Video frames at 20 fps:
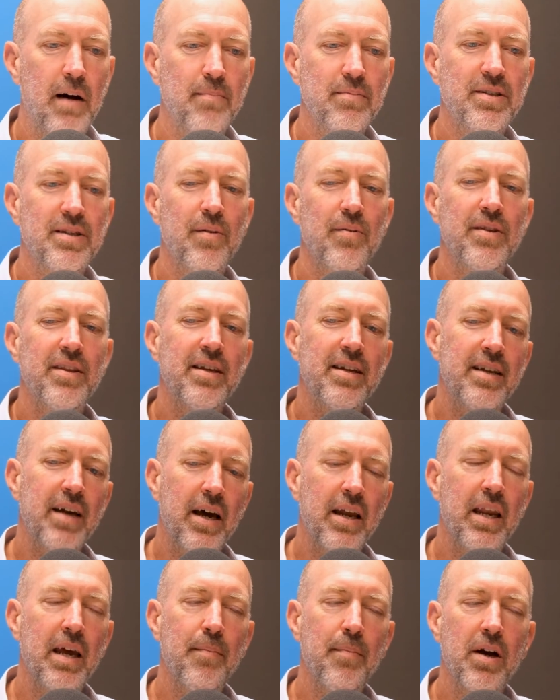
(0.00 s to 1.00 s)
So the
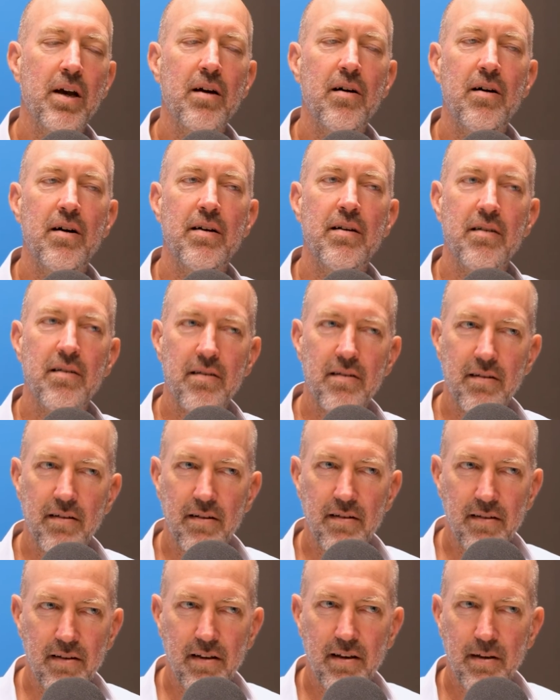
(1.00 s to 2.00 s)
dynamic on
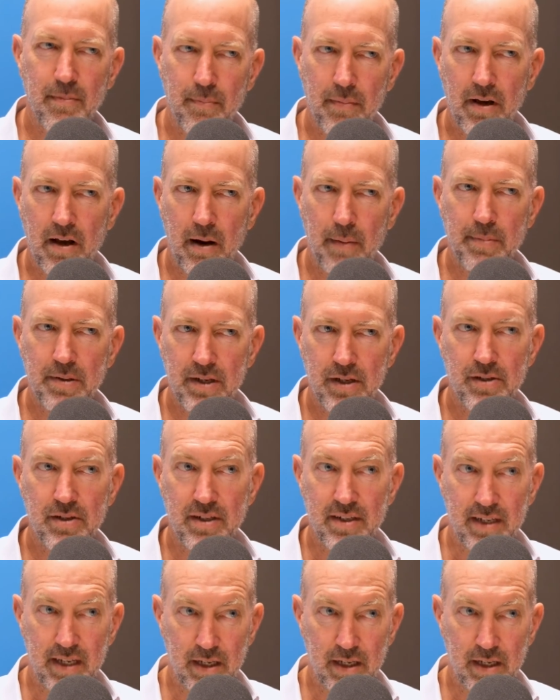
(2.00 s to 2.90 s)
competition is